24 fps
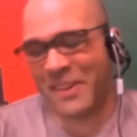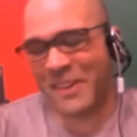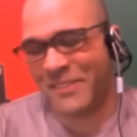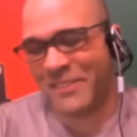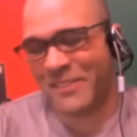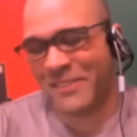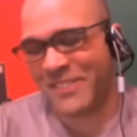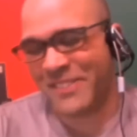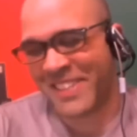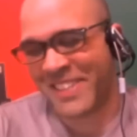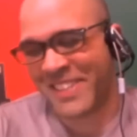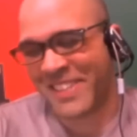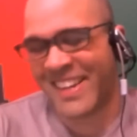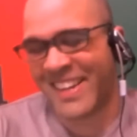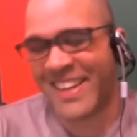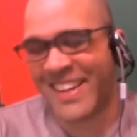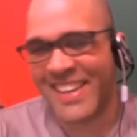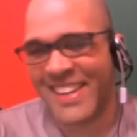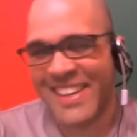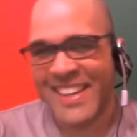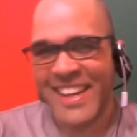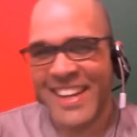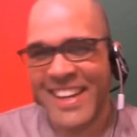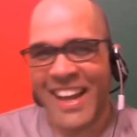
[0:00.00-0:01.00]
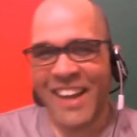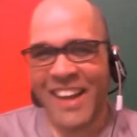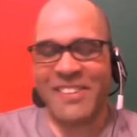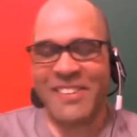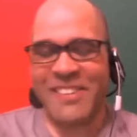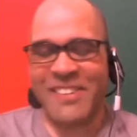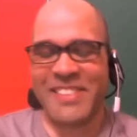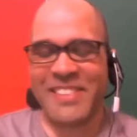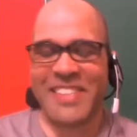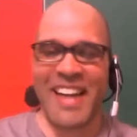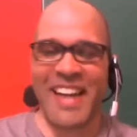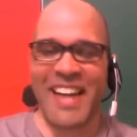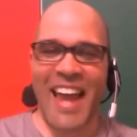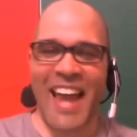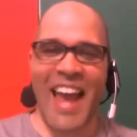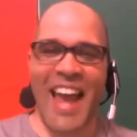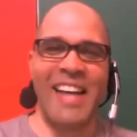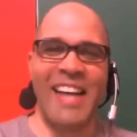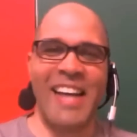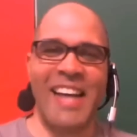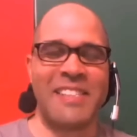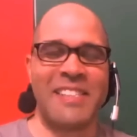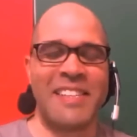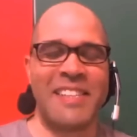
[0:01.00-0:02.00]
Well, I was gonna
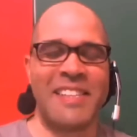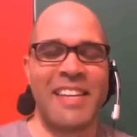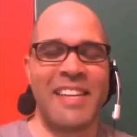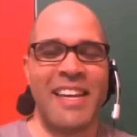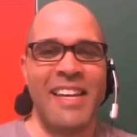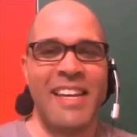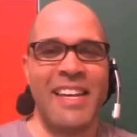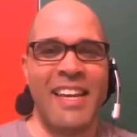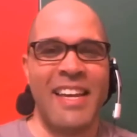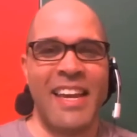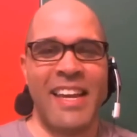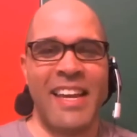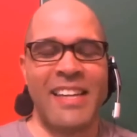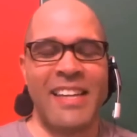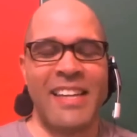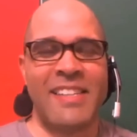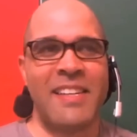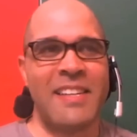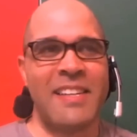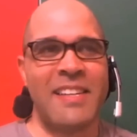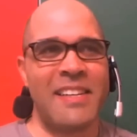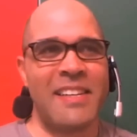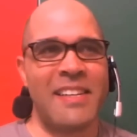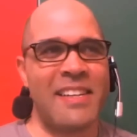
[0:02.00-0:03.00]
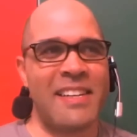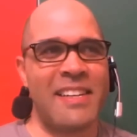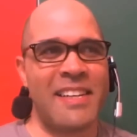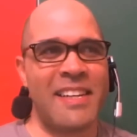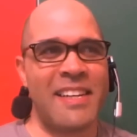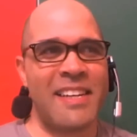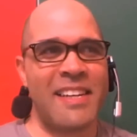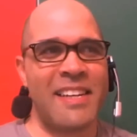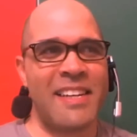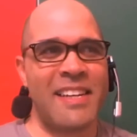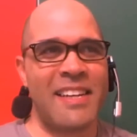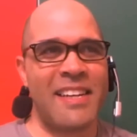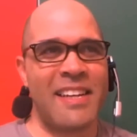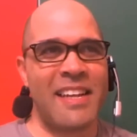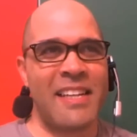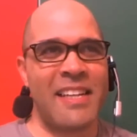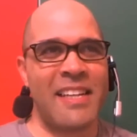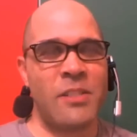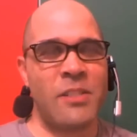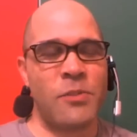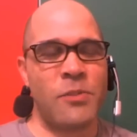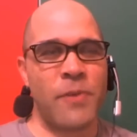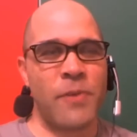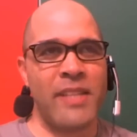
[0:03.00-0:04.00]
ask.
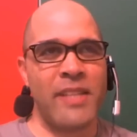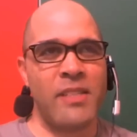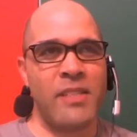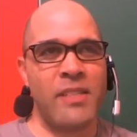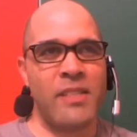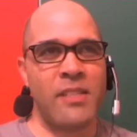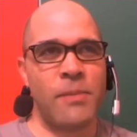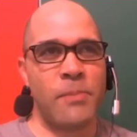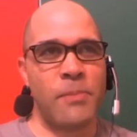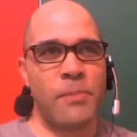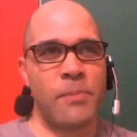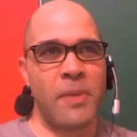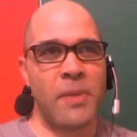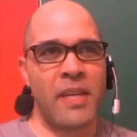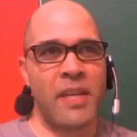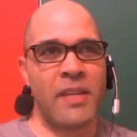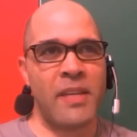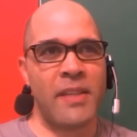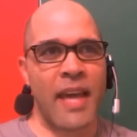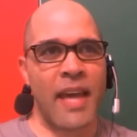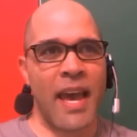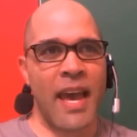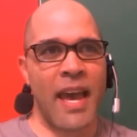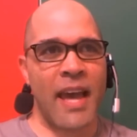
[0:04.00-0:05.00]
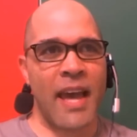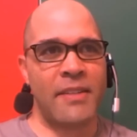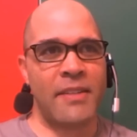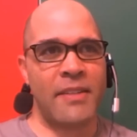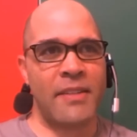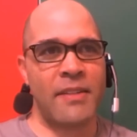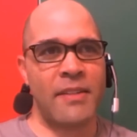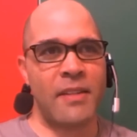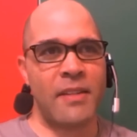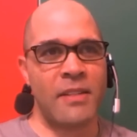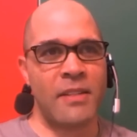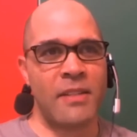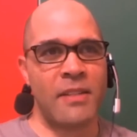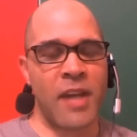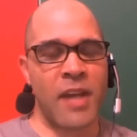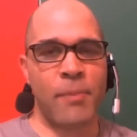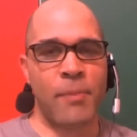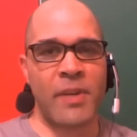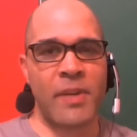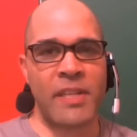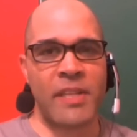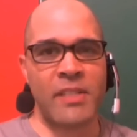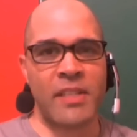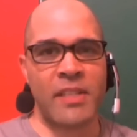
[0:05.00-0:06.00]
It's strange to me that the
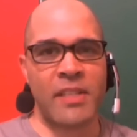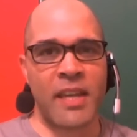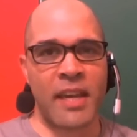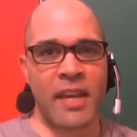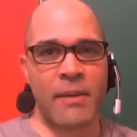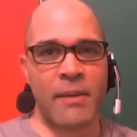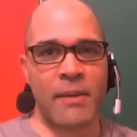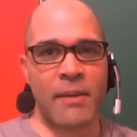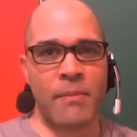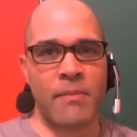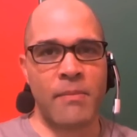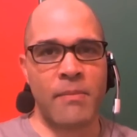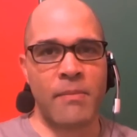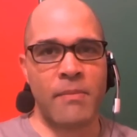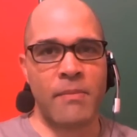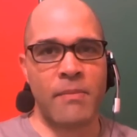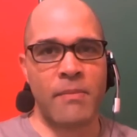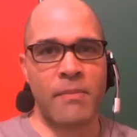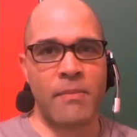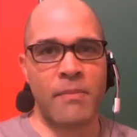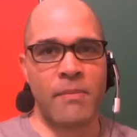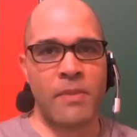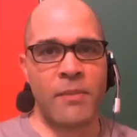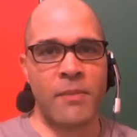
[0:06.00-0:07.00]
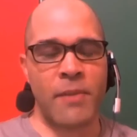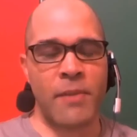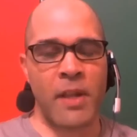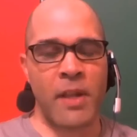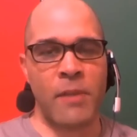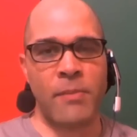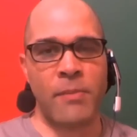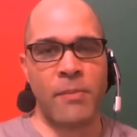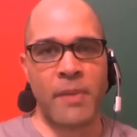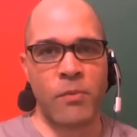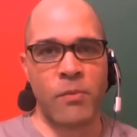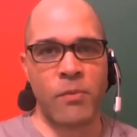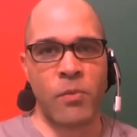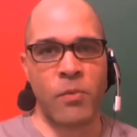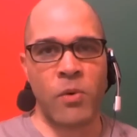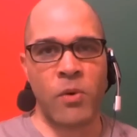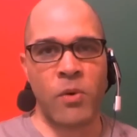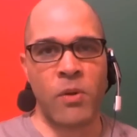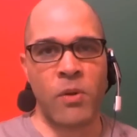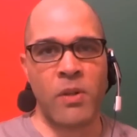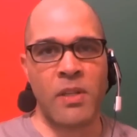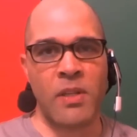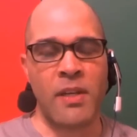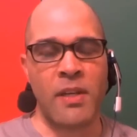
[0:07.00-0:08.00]
Japanese game development
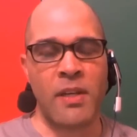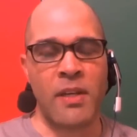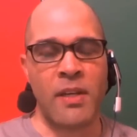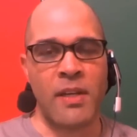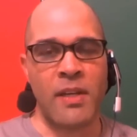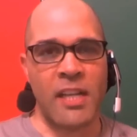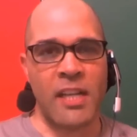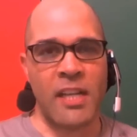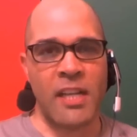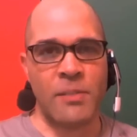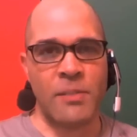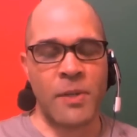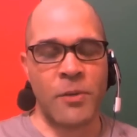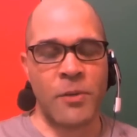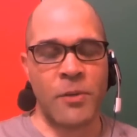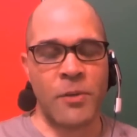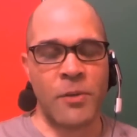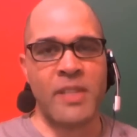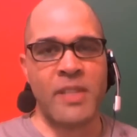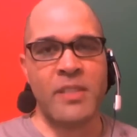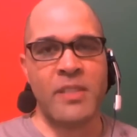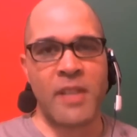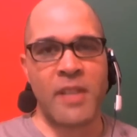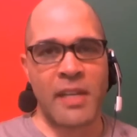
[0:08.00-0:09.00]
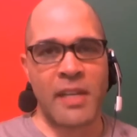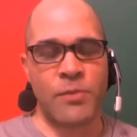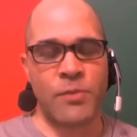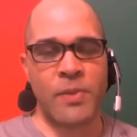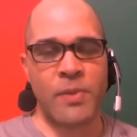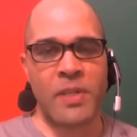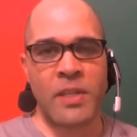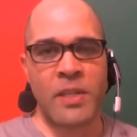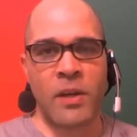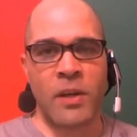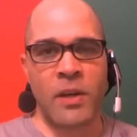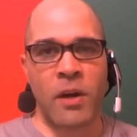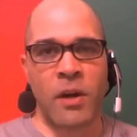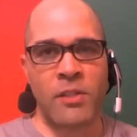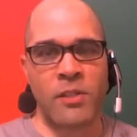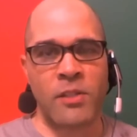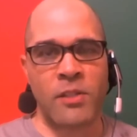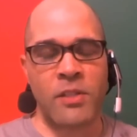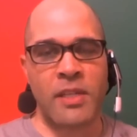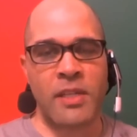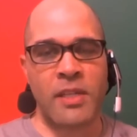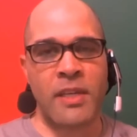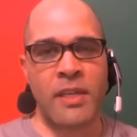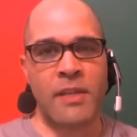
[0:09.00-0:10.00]
world has been criticized really
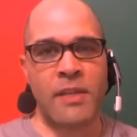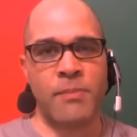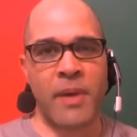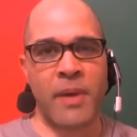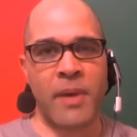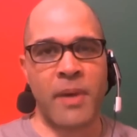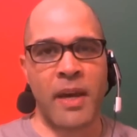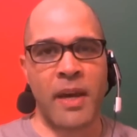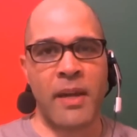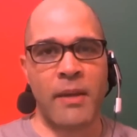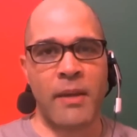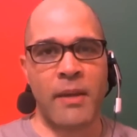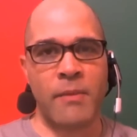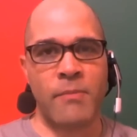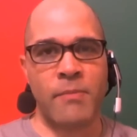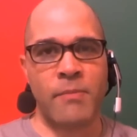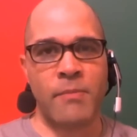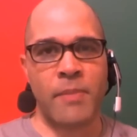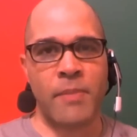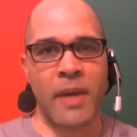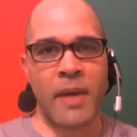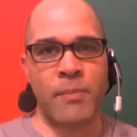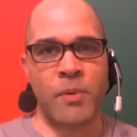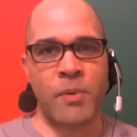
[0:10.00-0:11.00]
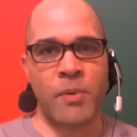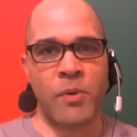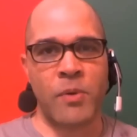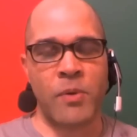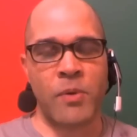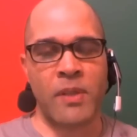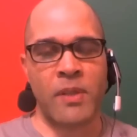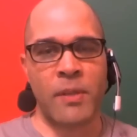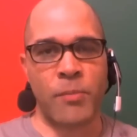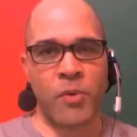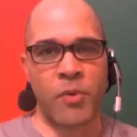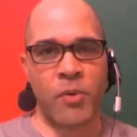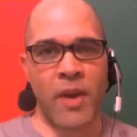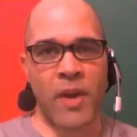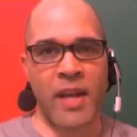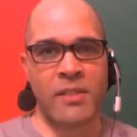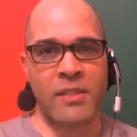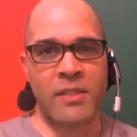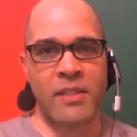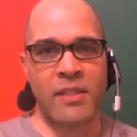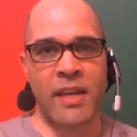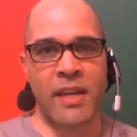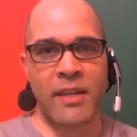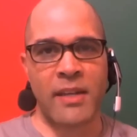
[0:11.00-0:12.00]
harshly by both the
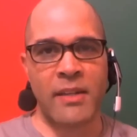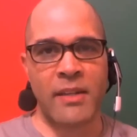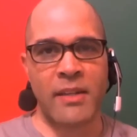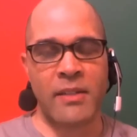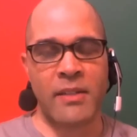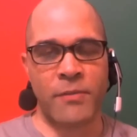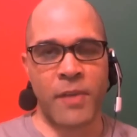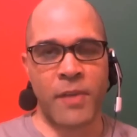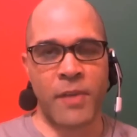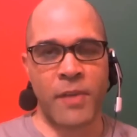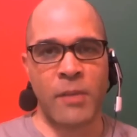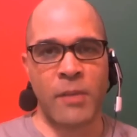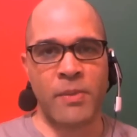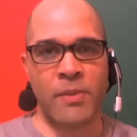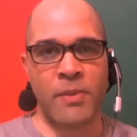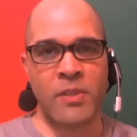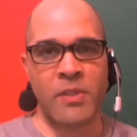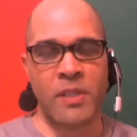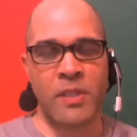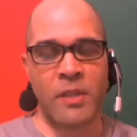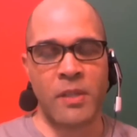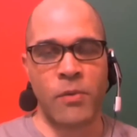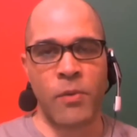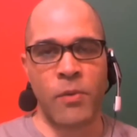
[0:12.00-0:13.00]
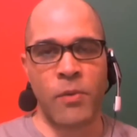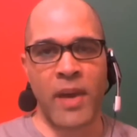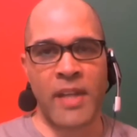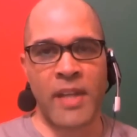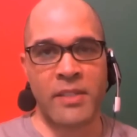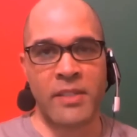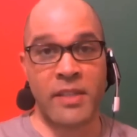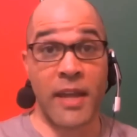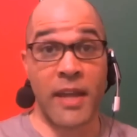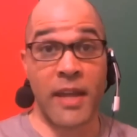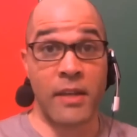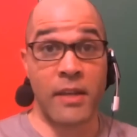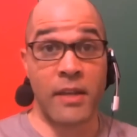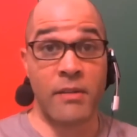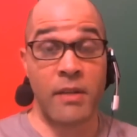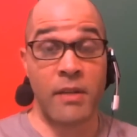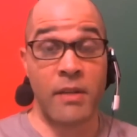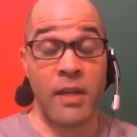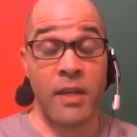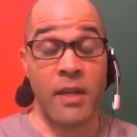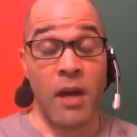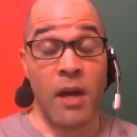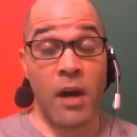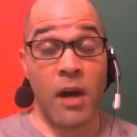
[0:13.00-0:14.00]
press and developers in the West and
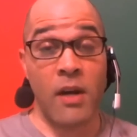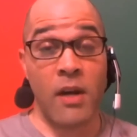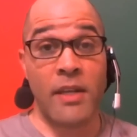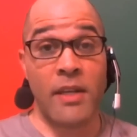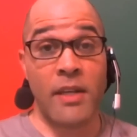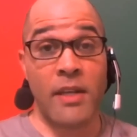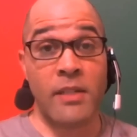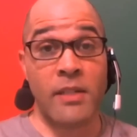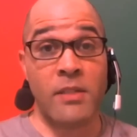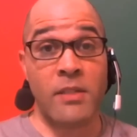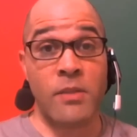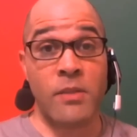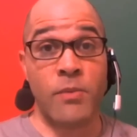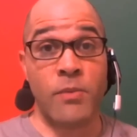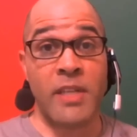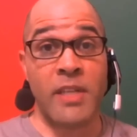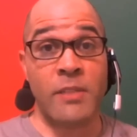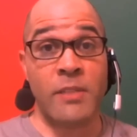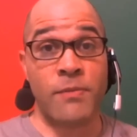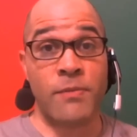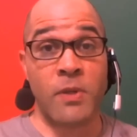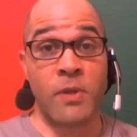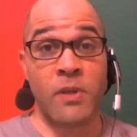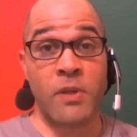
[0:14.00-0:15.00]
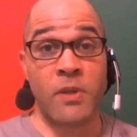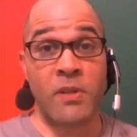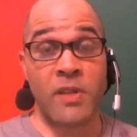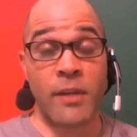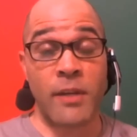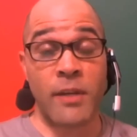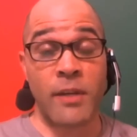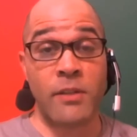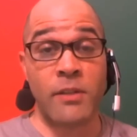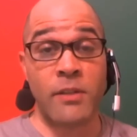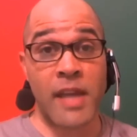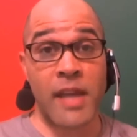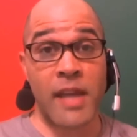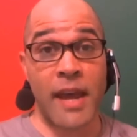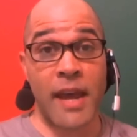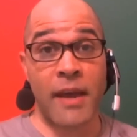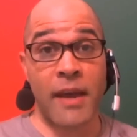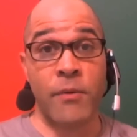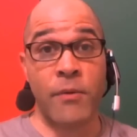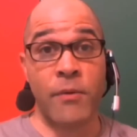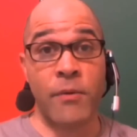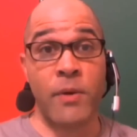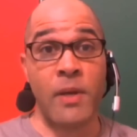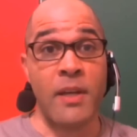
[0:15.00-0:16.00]
audience in the West for years
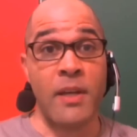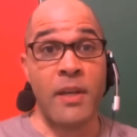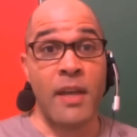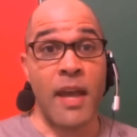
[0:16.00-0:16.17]
now.